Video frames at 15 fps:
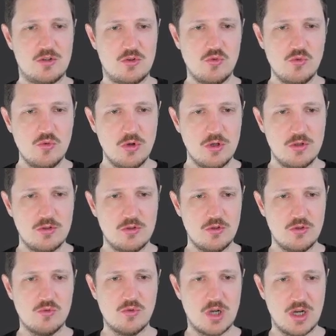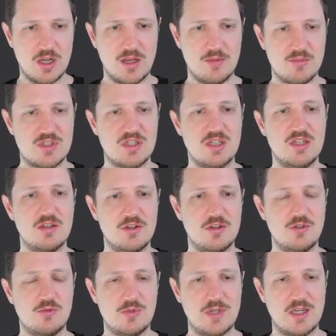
two new columns in a new